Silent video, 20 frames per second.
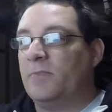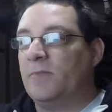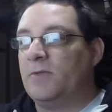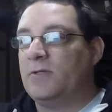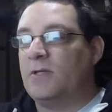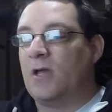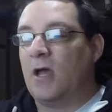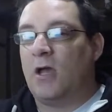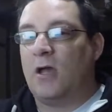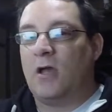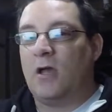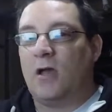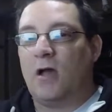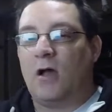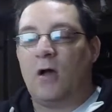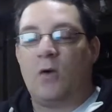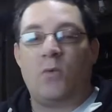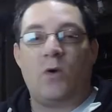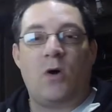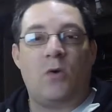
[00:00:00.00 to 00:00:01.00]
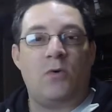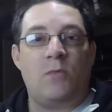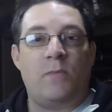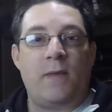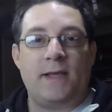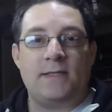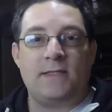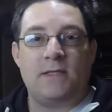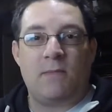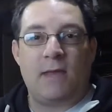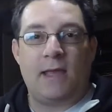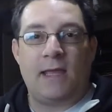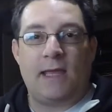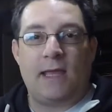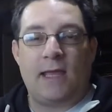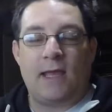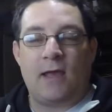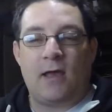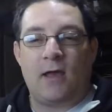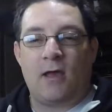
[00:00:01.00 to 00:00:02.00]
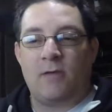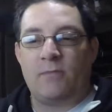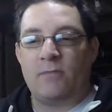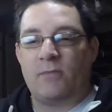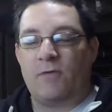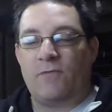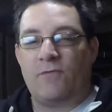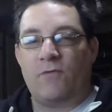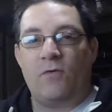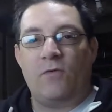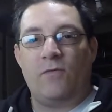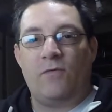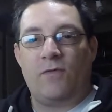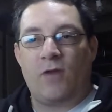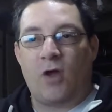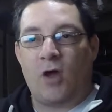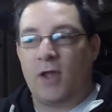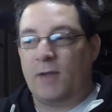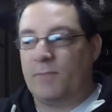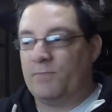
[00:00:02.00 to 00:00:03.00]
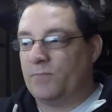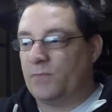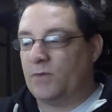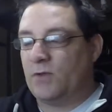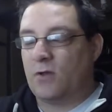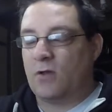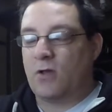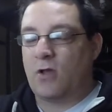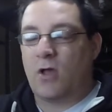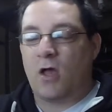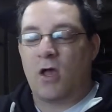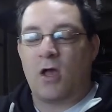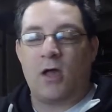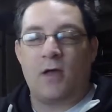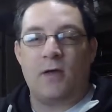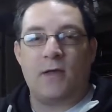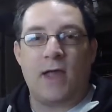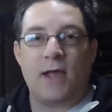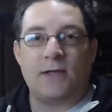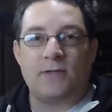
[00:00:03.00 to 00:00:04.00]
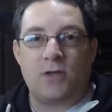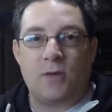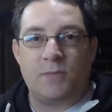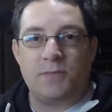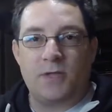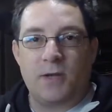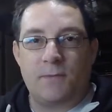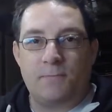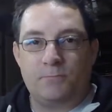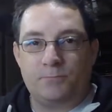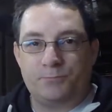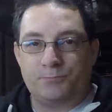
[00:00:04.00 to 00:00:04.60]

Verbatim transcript: So uh, I, I want to basically make it um, a full flying uh, Hexacopter